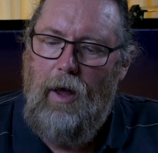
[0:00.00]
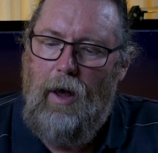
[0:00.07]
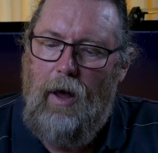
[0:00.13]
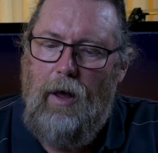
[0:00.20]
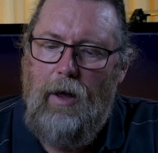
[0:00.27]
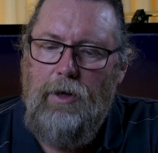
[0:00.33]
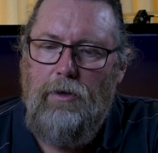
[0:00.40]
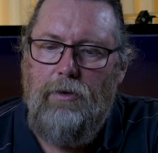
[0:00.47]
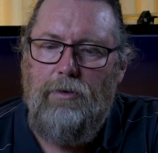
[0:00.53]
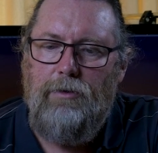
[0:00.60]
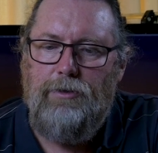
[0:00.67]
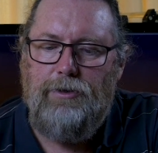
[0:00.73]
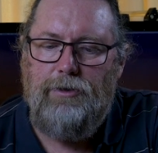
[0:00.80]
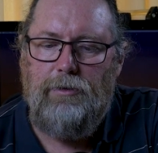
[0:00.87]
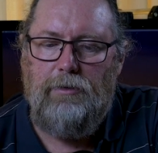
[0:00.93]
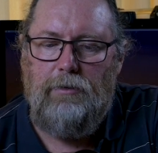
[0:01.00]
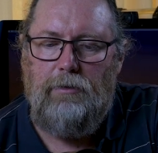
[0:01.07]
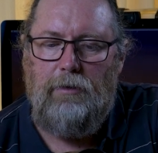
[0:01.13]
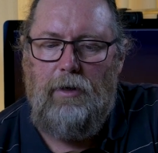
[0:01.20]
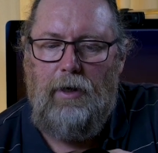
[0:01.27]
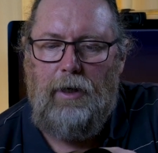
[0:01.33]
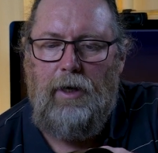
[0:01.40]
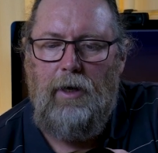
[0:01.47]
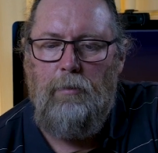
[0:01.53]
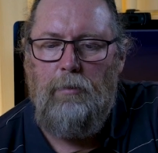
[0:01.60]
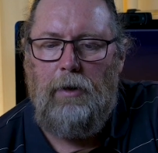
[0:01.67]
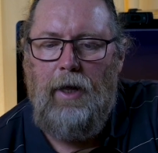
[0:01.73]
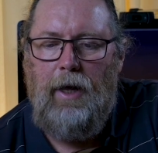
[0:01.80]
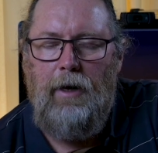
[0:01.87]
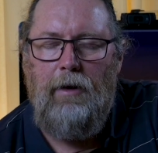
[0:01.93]
I use a
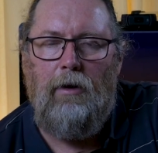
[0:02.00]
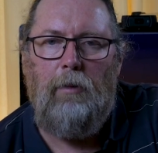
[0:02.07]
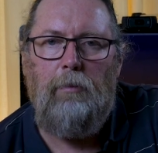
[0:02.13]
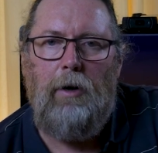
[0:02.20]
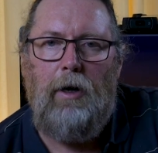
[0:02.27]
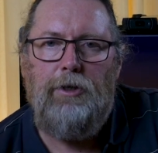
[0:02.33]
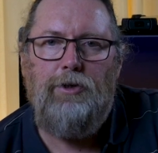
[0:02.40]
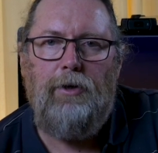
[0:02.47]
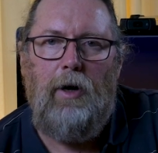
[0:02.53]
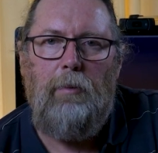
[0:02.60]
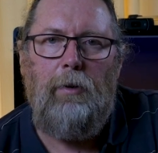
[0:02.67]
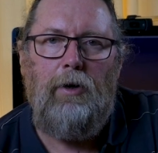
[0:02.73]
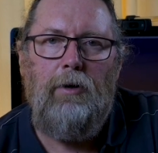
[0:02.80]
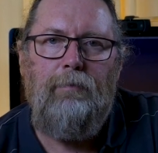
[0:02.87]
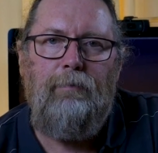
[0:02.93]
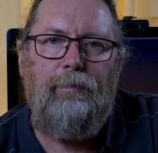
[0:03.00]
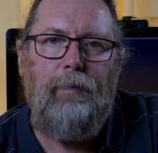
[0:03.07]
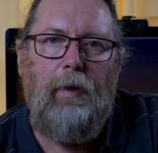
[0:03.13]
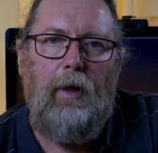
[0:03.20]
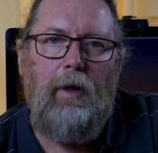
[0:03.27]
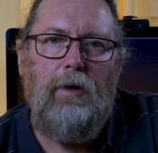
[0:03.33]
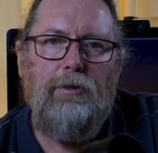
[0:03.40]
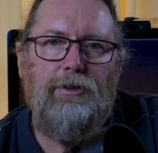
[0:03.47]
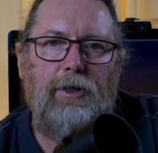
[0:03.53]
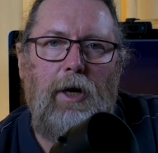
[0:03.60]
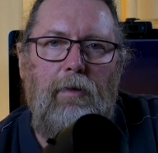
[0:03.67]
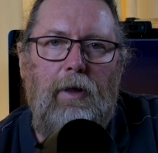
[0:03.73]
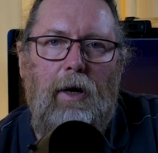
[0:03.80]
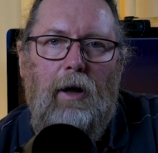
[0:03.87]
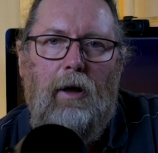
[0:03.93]
gimbal head on my tripod
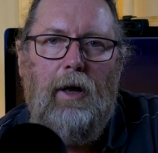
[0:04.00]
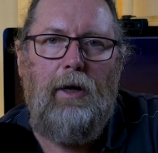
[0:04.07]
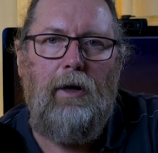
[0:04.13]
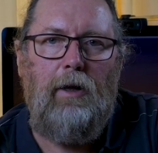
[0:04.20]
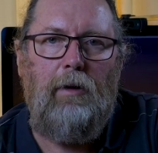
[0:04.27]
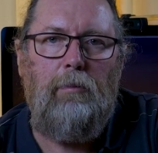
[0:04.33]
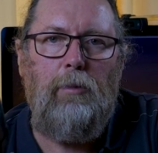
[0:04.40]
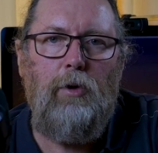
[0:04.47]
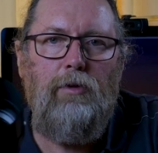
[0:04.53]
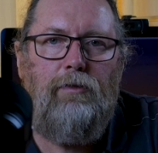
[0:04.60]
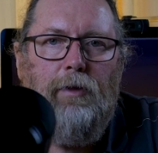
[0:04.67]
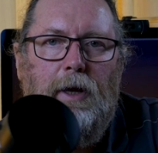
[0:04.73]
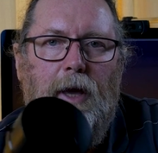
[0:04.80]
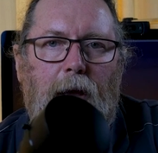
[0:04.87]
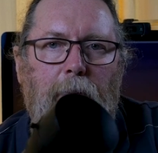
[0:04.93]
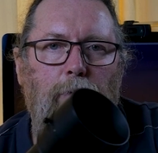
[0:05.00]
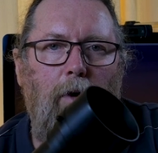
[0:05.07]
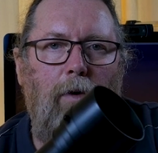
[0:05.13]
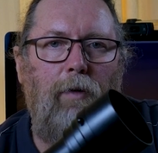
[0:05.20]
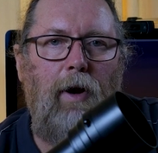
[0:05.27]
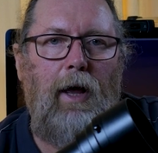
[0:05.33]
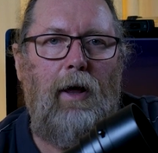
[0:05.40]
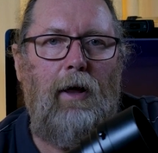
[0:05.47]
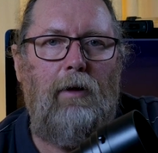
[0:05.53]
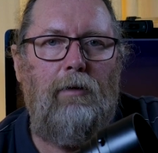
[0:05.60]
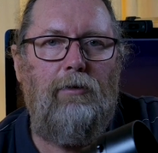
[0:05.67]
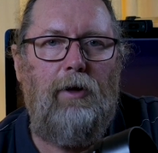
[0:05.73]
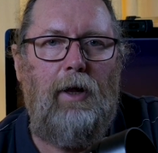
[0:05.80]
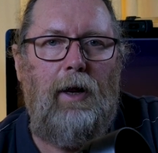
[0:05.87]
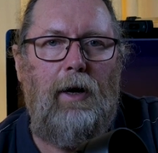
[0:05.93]
so that I can move the camera
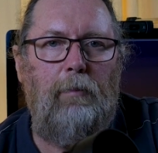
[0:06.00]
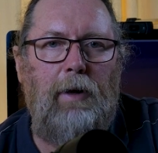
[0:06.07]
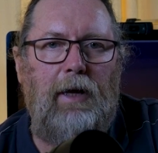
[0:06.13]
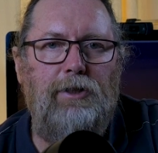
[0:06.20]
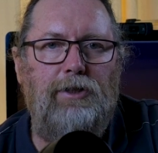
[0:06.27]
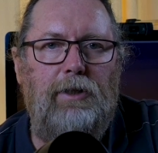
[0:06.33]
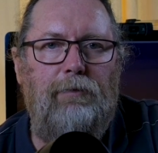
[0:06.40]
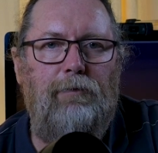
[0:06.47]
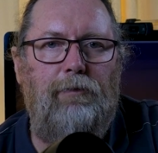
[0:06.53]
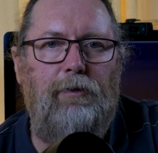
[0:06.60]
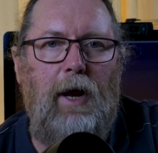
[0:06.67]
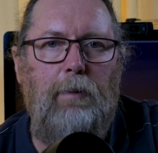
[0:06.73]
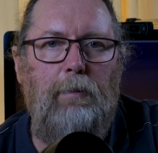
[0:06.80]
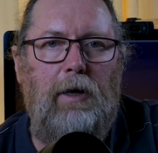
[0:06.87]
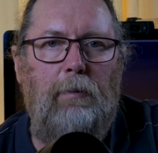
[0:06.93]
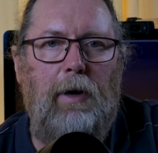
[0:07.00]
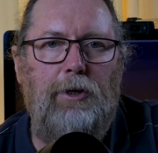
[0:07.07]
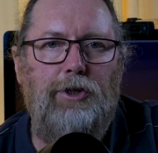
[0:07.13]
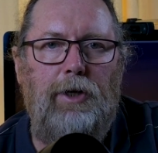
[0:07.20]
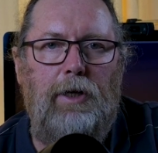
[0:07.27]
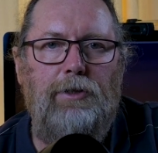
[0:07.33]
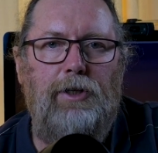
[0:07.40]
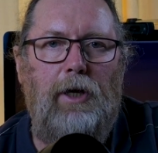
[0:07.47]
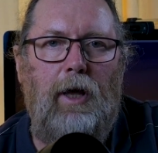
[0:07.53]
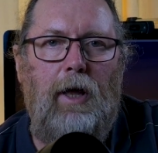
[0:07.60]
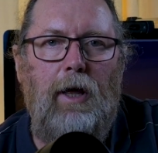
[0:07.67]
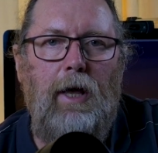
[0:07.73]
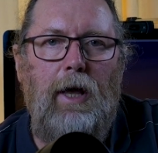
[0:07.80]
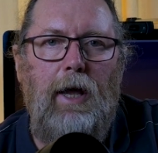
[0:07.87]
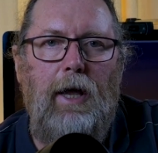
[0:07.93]
around, and it makes framing much easier.
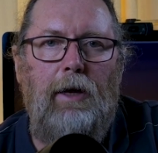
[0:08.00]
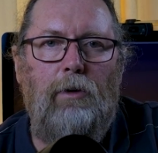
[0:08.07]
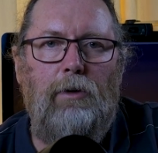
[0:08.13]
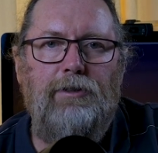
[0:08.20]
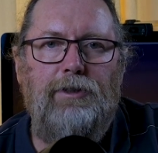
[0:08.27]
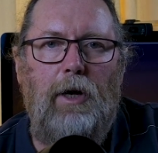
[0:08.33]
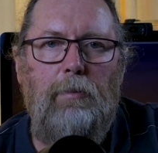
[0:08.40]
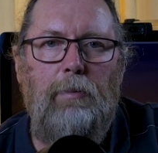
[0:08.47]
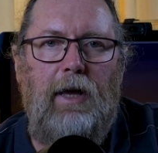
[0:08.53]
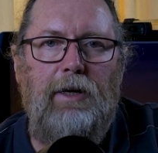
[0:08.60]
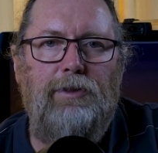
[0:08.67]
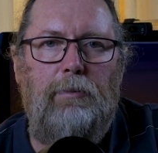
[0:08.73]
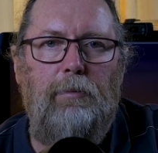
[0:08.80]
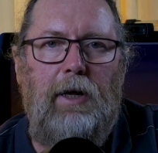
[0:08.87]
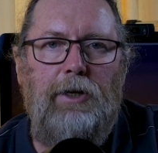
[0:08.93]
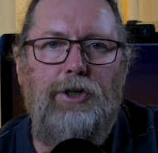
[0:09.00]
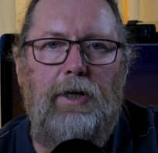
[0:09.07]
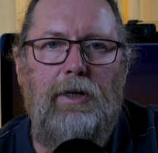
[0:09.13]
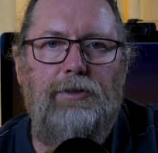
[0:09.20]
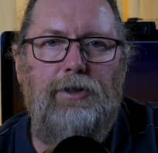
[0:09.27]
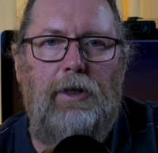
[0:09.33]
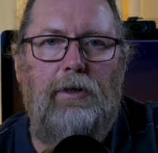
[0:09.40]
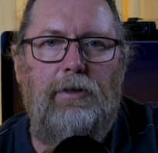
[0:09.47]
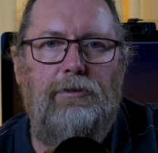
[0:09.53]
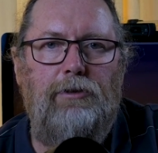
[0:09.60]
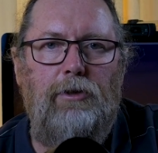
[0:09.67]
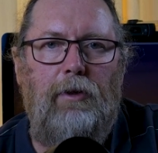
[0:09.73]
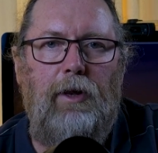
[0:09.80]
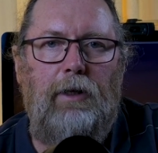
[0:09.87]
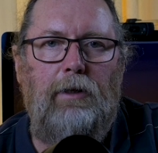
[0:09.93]
It also makes it much easier just
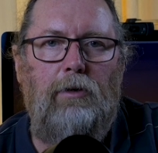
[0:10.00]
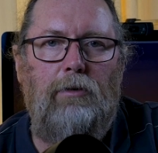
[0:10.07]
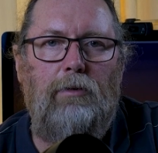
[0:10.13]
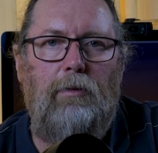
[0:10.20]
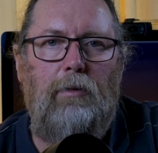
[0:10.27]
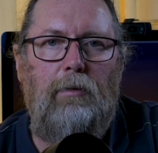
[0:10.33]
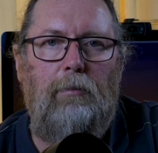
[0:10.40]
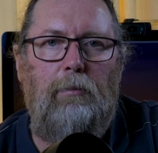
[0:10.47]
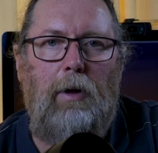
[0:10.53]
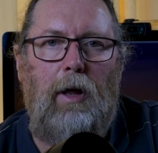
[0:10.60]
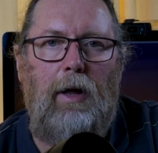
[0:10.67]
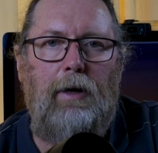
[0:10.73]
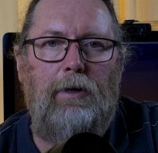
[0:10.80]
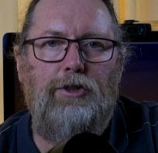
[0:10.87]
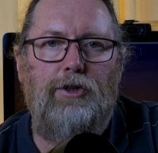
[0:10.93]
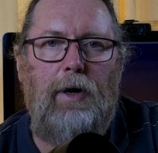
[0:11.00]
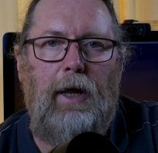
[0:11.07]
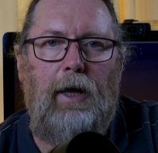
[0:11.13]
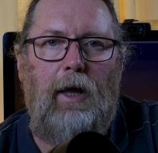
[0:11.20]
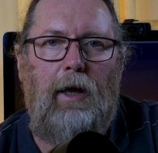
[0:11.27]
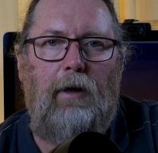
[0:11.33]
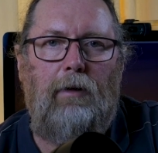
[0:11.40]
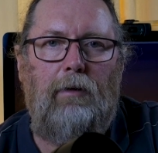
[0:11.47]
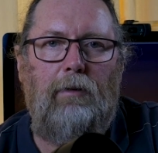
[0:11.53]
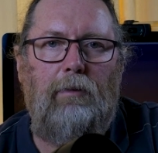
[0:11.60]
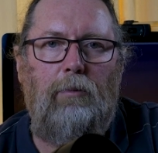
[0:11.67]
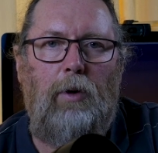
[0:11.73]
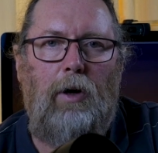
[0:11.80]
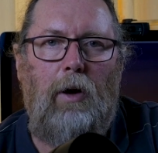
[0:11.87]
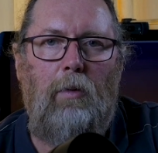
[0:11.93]
to do that little minor tracking
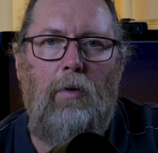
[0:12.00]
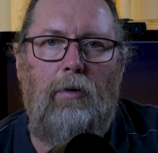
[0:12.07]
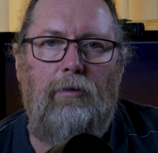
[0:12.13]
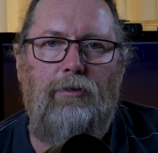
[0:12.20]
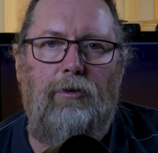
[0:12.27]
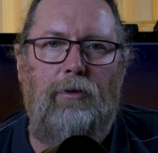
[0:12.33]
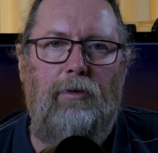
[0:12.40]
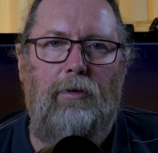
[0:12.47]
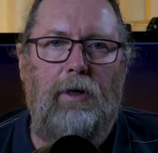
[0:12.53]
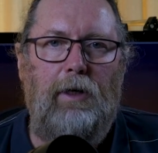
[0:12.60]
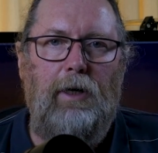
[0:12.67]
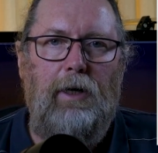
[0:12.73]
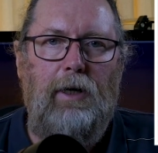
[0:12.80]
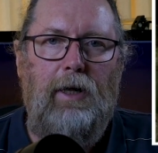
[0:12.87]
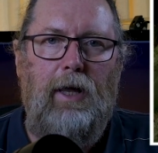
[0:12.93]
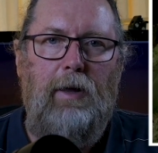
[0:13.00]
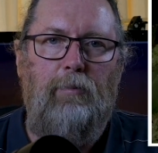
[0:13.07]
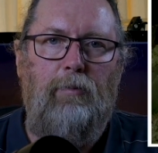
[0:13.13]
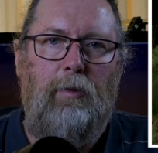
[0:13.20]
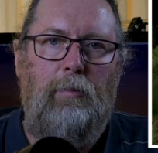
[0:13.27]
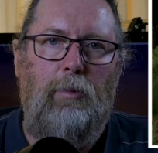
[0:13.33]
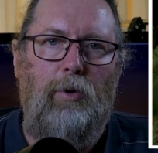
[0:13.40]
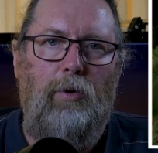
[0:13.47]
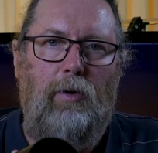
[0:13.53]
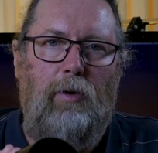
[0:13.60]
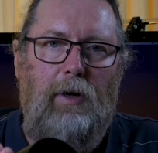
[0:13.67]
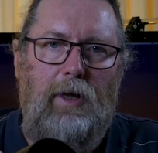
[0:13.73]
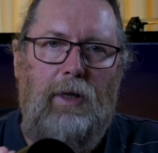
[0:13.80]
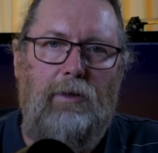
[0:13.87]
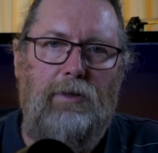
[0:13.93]
when I want to keep the
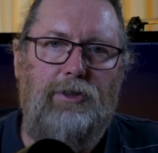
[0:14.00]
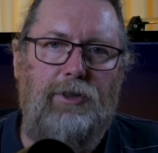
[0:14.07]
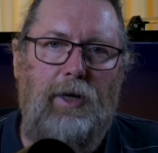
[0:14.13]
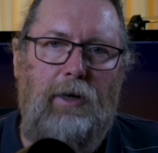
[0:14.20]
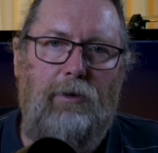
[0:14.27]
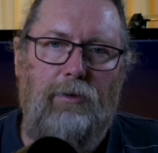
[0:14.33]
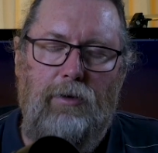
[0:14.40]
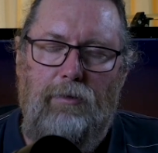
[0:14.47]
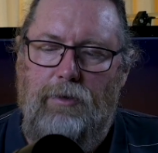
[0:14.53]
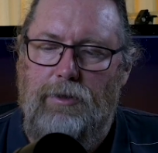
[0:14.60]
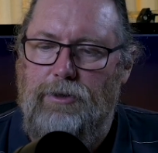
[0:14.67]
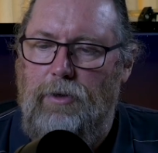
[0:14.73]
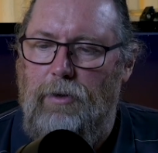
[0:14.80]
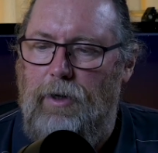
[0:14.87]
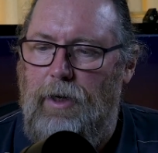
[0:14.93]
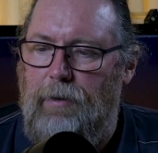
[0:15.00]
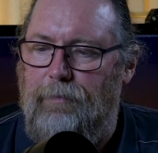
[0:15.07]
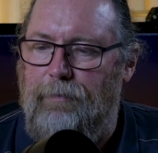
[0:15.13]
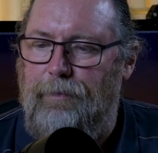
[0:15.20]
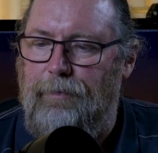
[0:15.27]
moon in the center of the screen.